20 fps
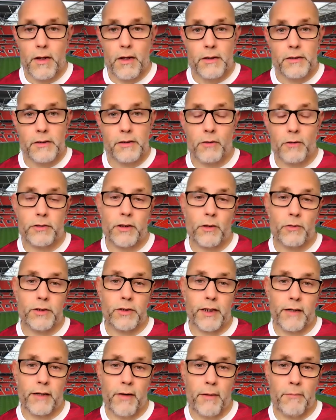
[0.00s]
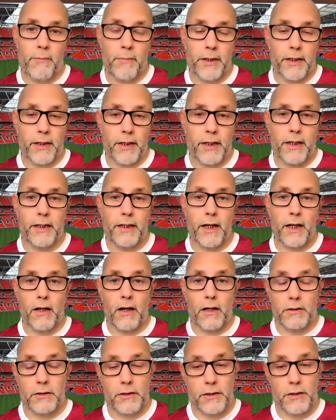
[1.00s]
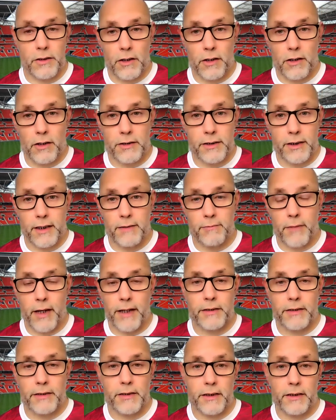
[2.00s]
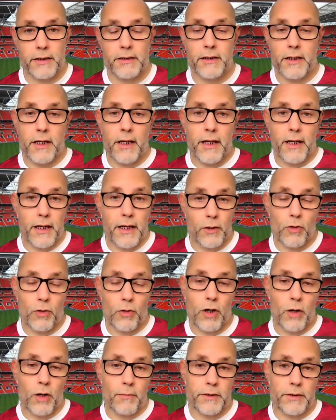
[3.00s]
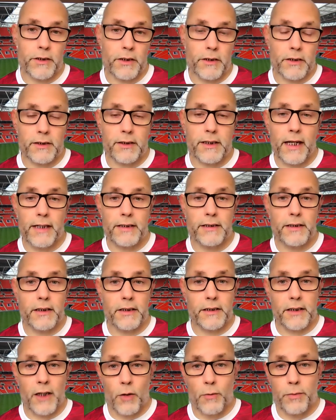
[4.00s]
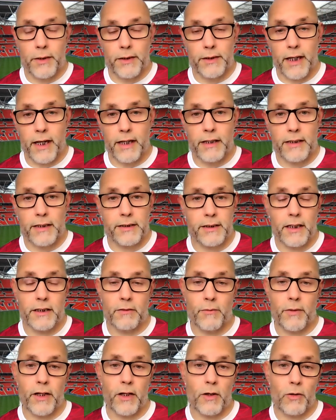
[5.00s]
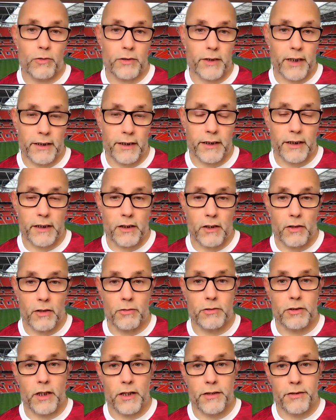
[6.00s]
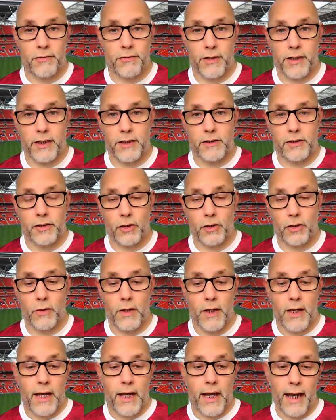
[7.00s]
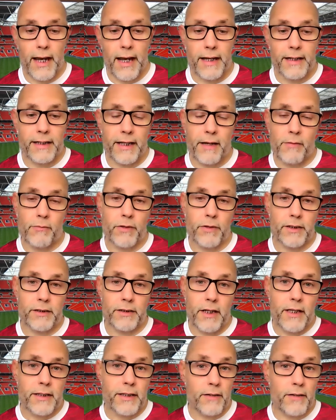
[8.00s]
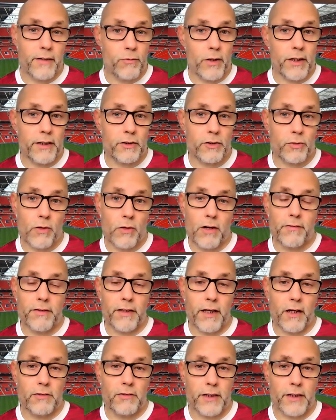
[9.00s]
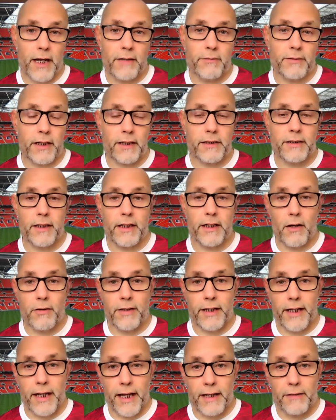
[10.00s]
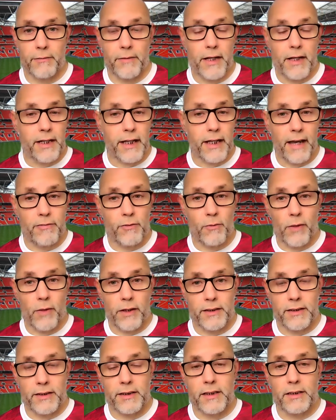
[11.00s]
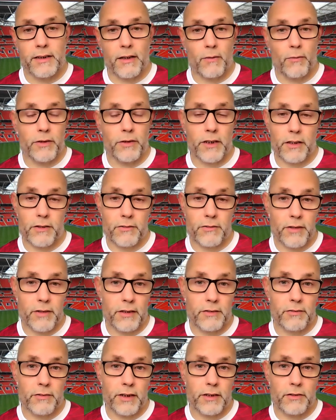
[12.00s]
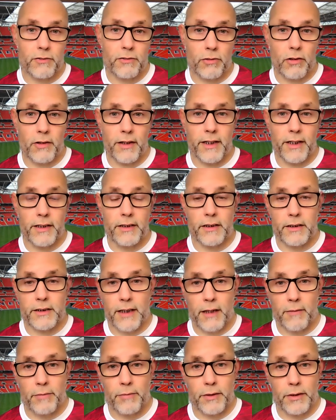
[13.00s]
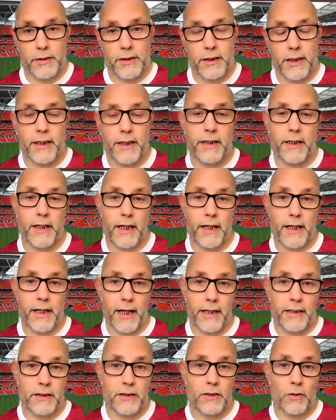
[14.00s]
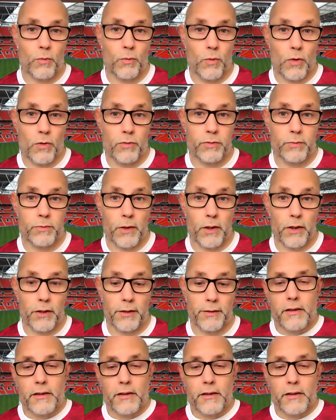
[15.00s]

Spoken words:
So Chelsea are unbeaten in their last 13 matches in all competitions, and that's since the opening day of the season when, of course, they did lose 3-2 at the Emirates. They've won 12 of those games, actually. The only game they haven't won since then was a 3-3 draw in the Champions League against Wolfsburg.